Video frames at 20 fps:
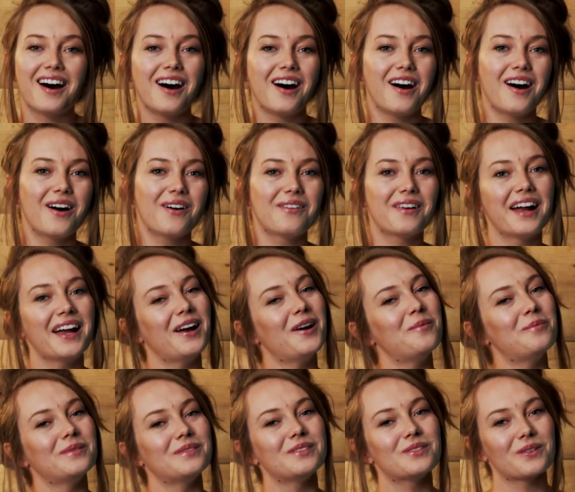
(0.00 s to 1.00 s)
All right,
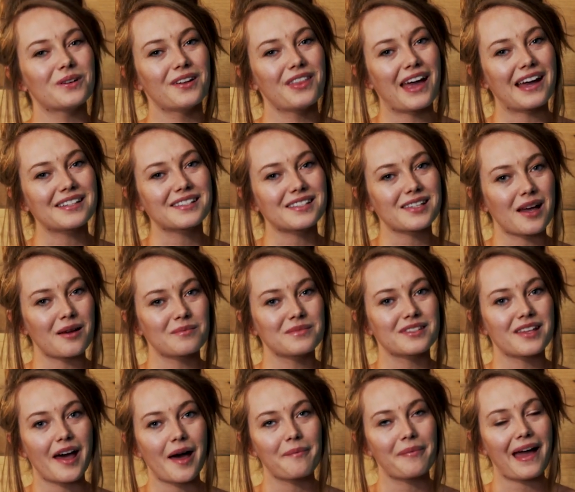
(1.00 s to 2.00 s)
Open Door, that sums
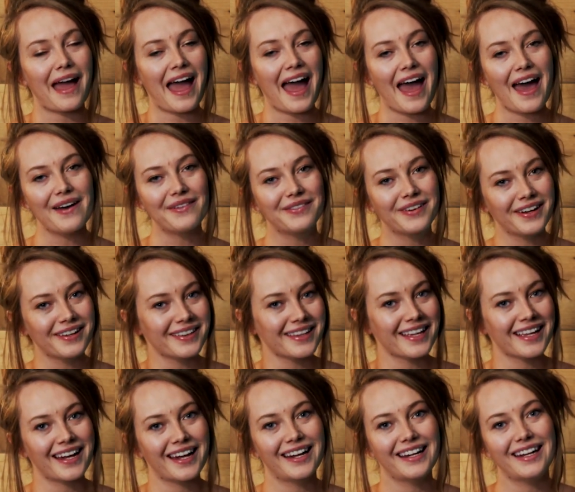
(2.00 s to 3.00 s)
up
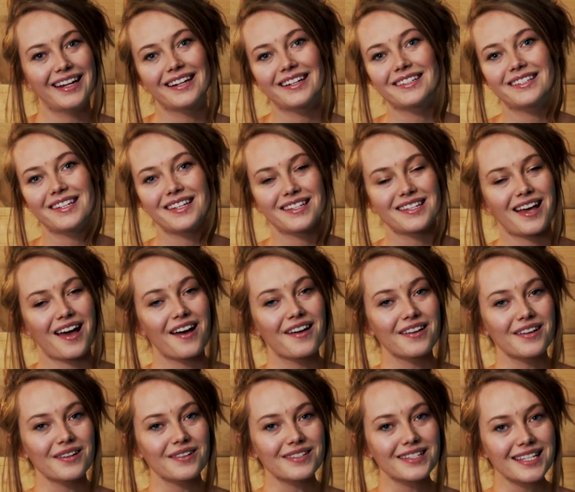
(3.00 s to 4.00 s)
everything I needed to tell
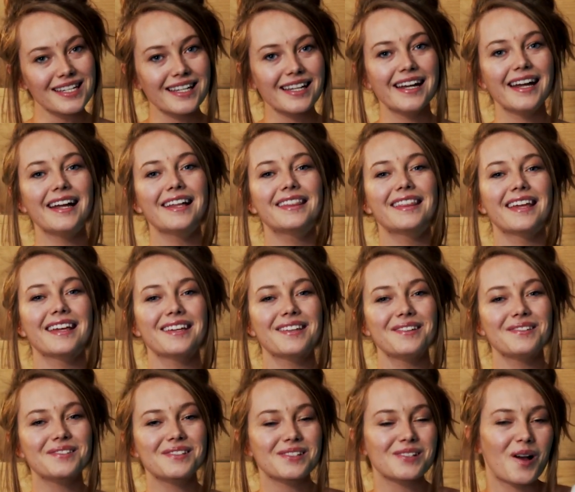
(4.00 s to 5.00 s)
you today. Thank
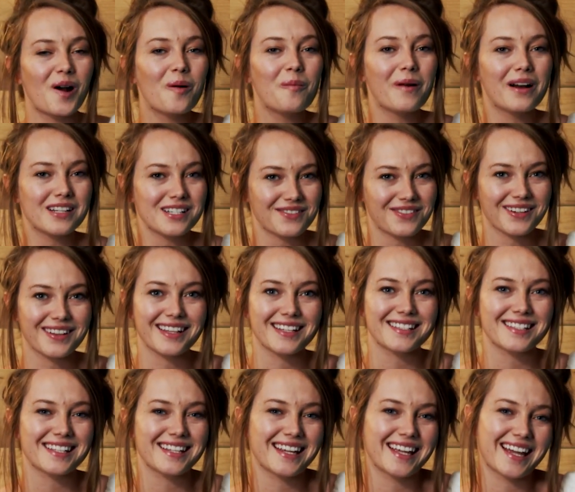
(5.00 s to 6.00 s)
you so much for
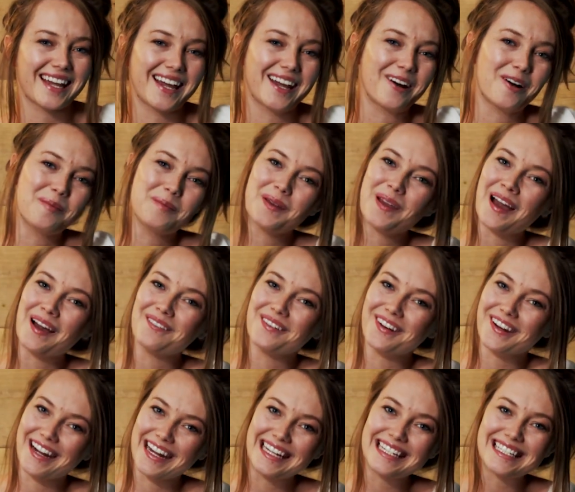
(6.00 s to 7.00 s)
listening. I hope you have a
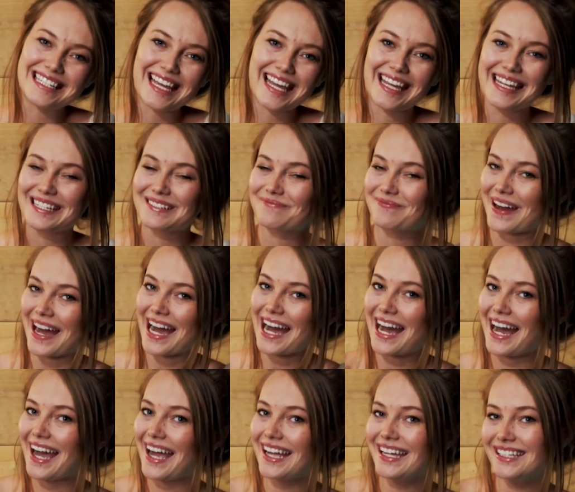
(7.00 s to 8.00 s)
great day.
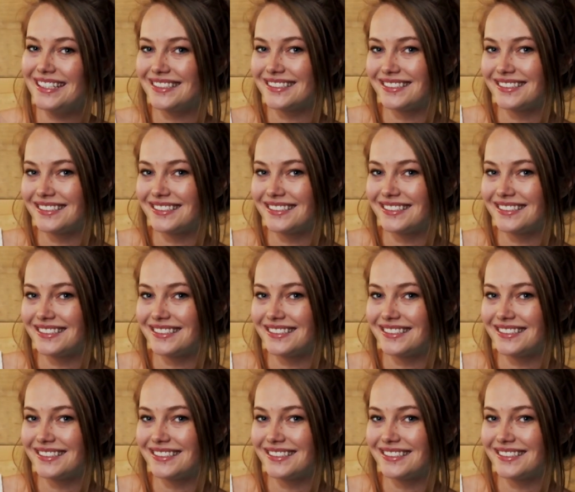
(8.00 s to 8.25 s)
Bye.